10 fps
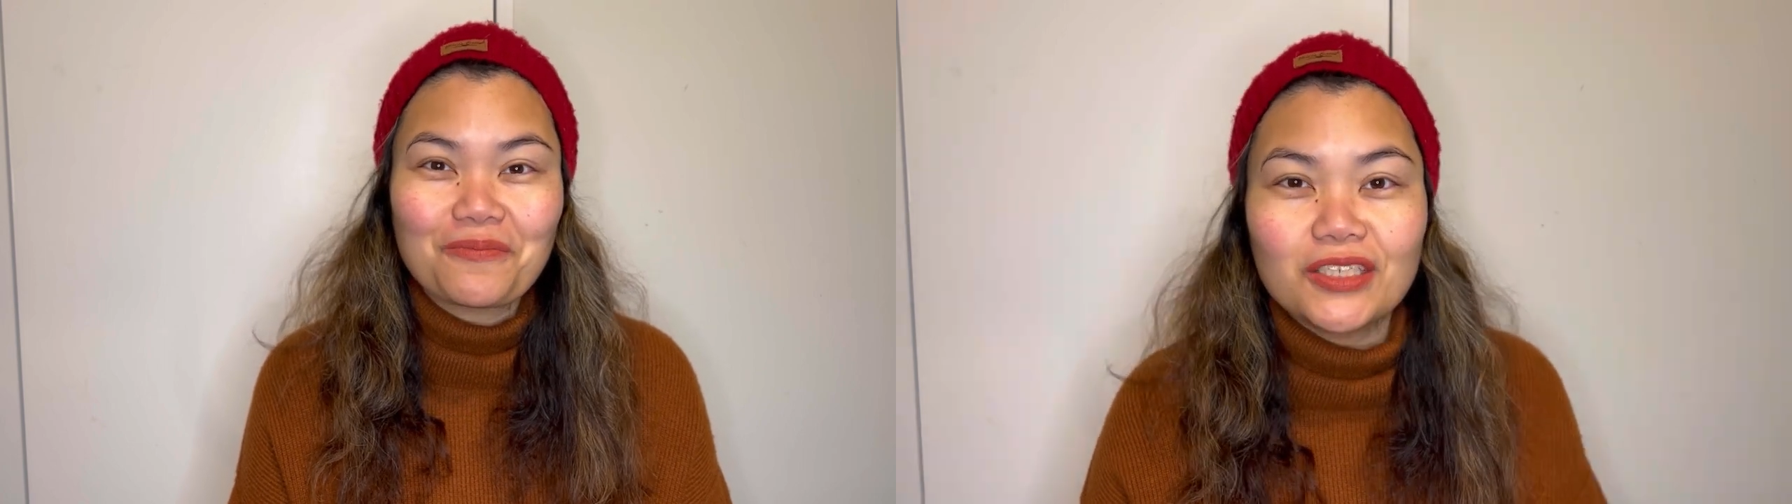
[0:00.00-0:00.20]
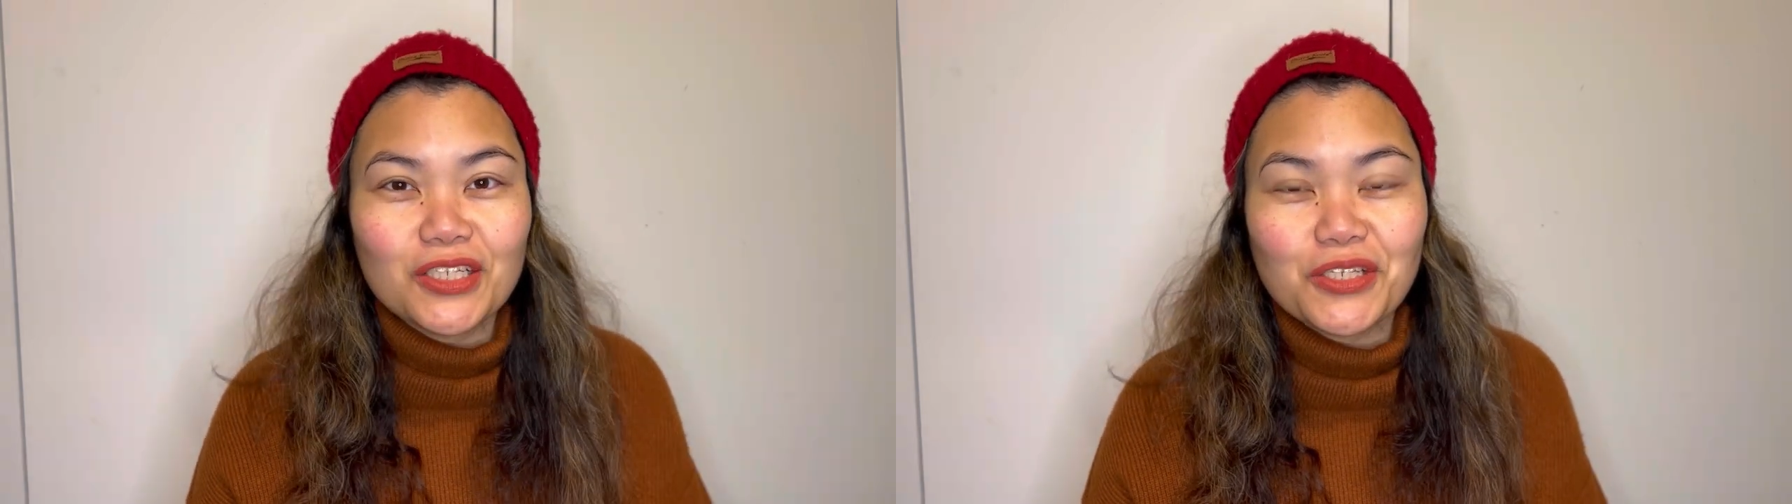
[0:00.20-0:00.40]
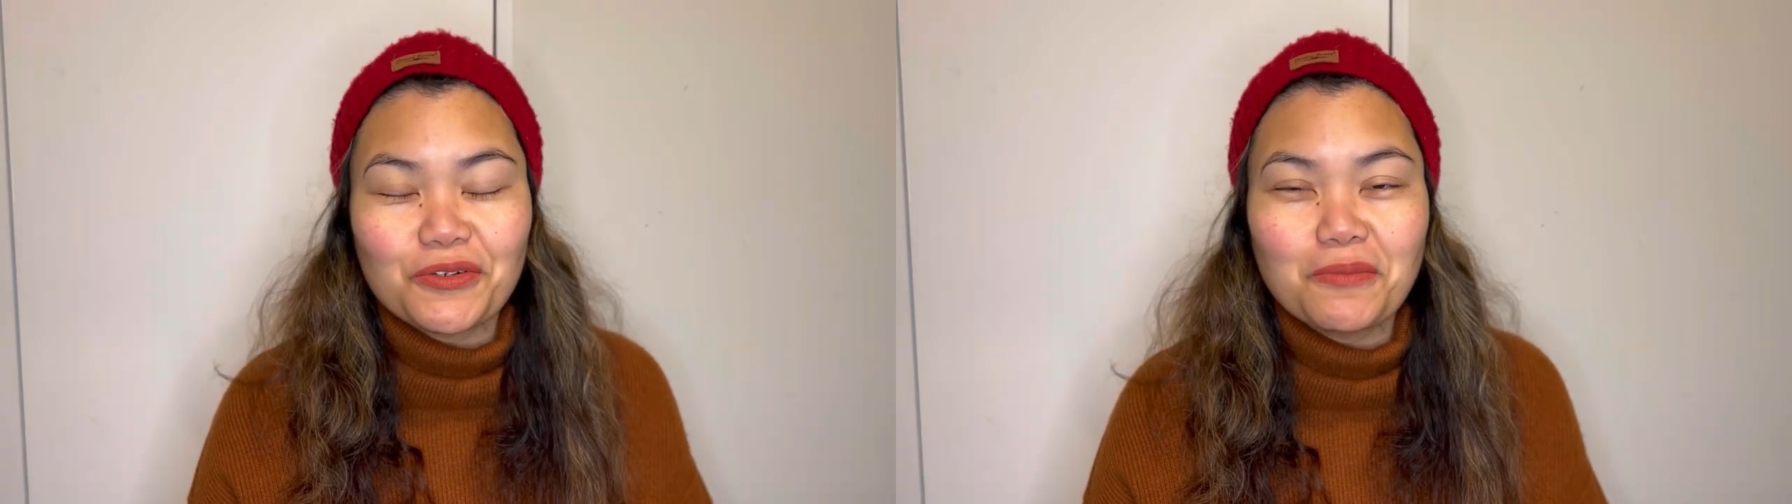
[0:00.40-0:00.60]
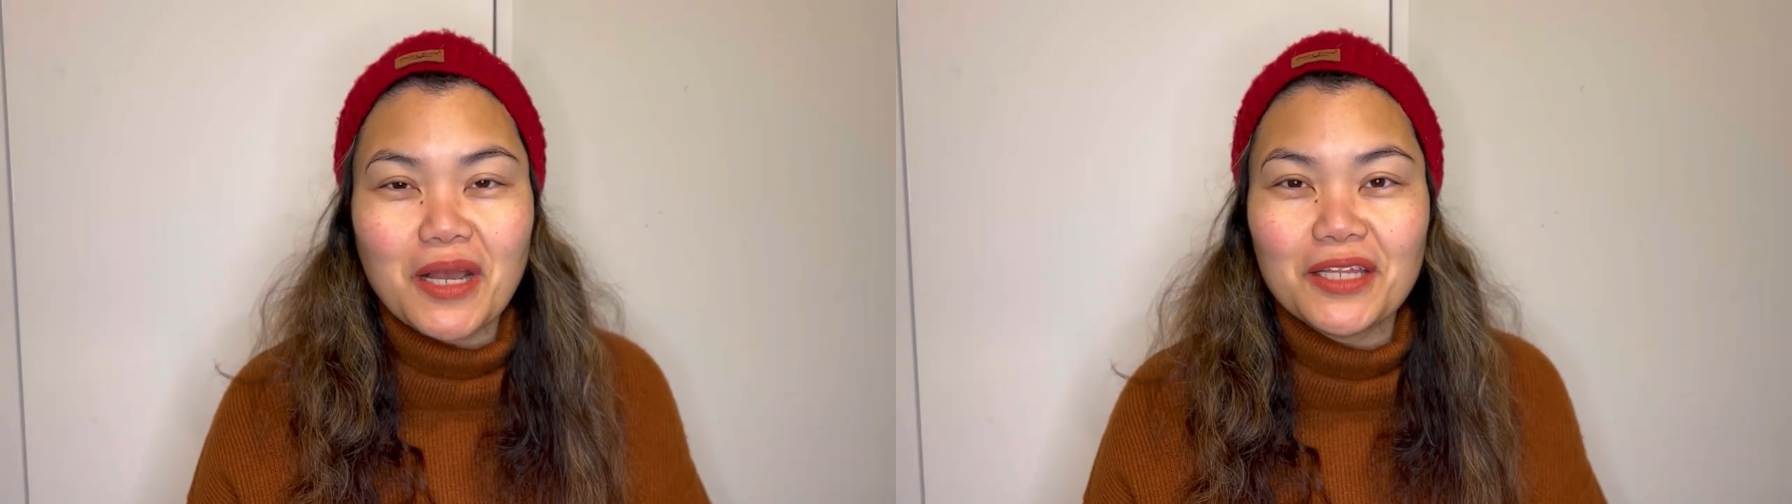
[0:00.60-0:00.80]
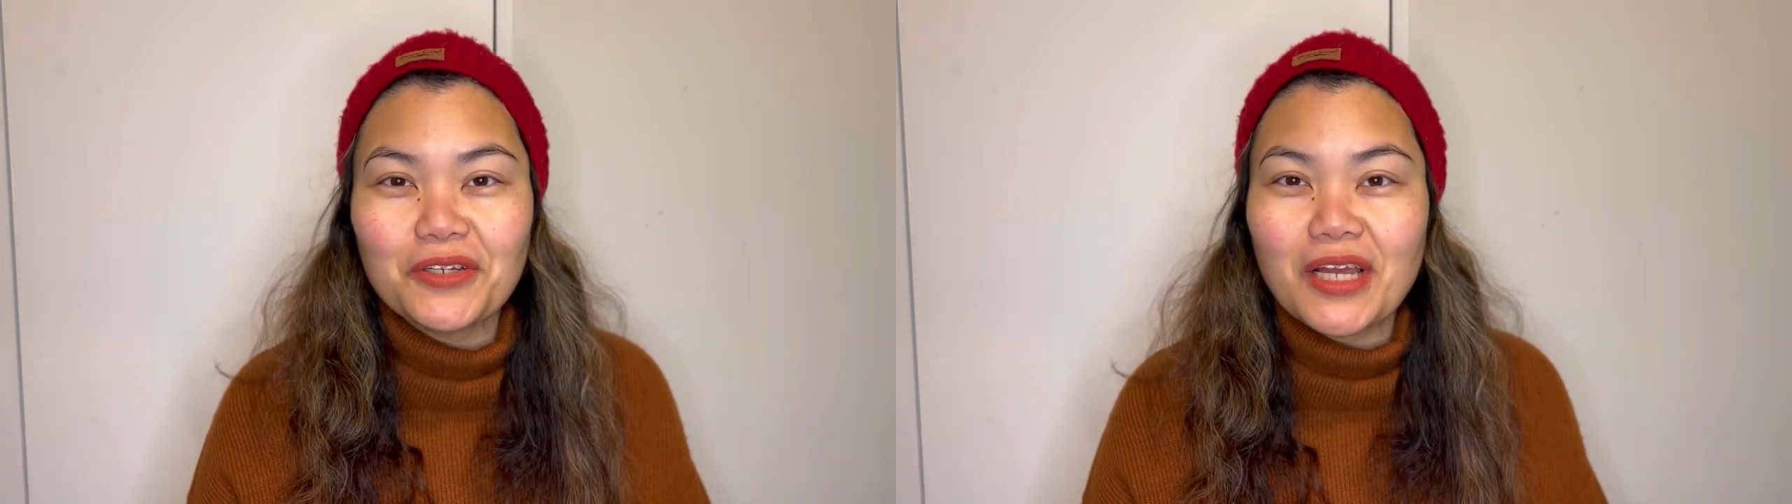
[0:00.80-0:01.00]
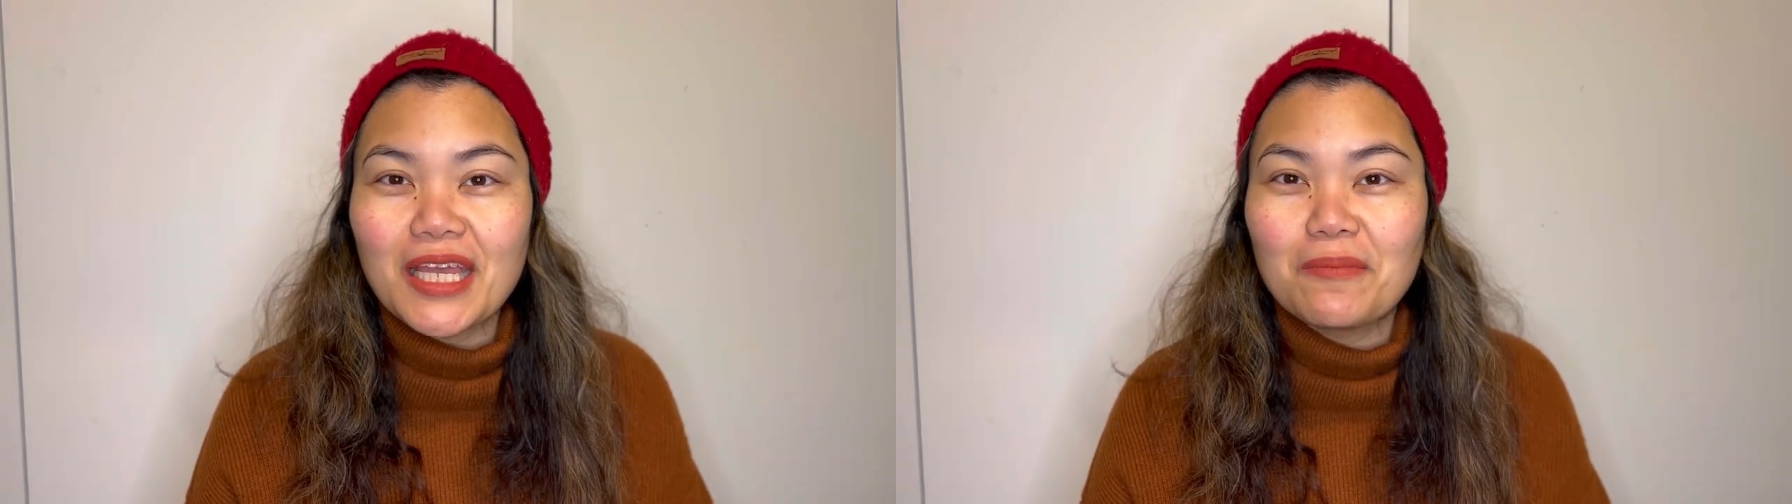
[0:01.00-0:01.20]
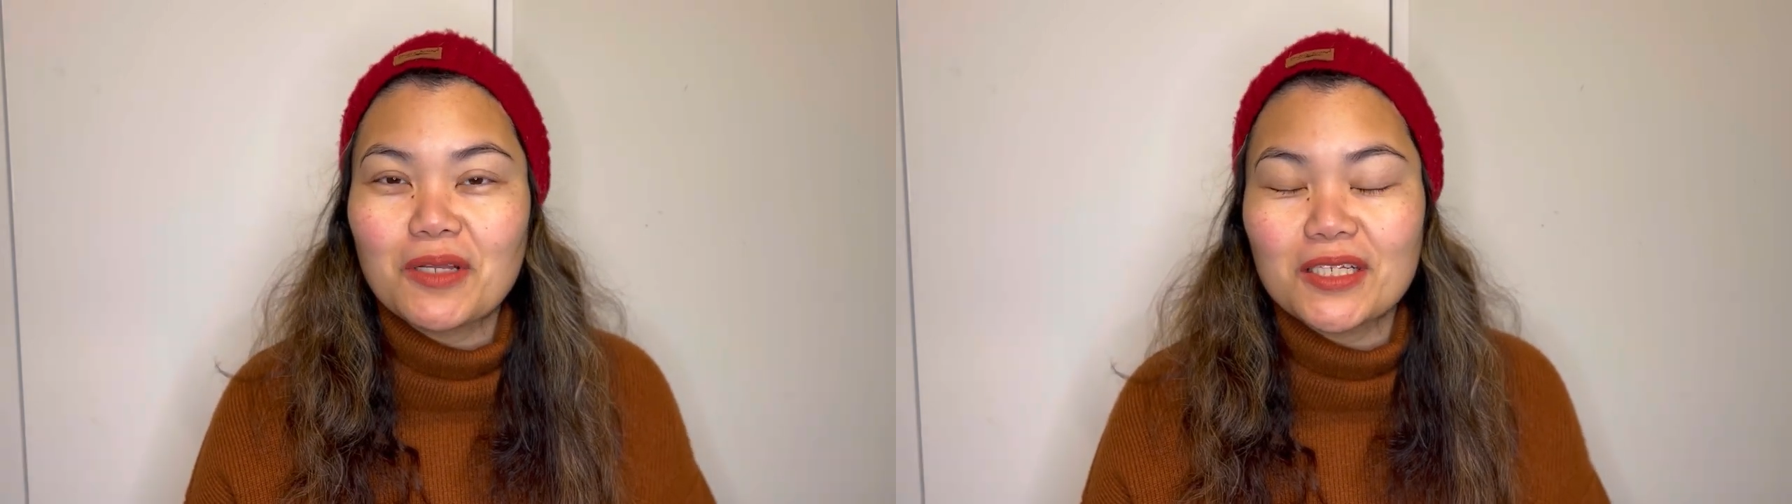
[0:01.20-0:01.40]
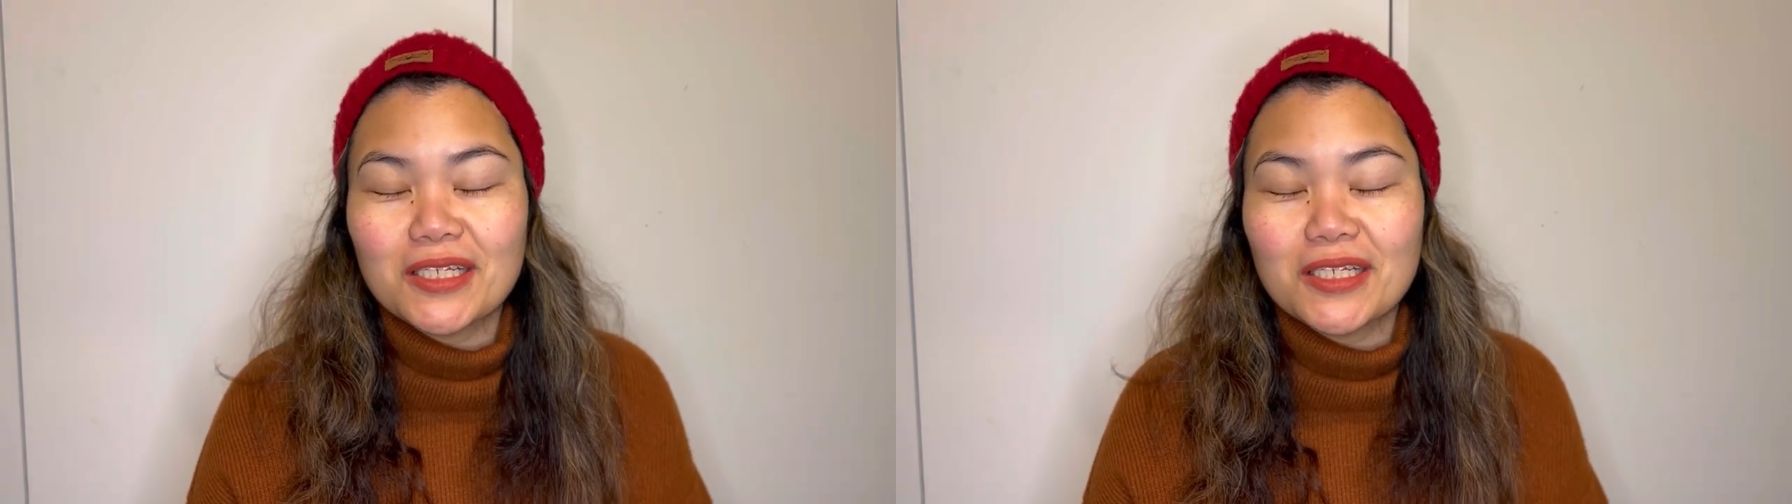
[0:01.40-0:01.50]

Just a reminder, I am not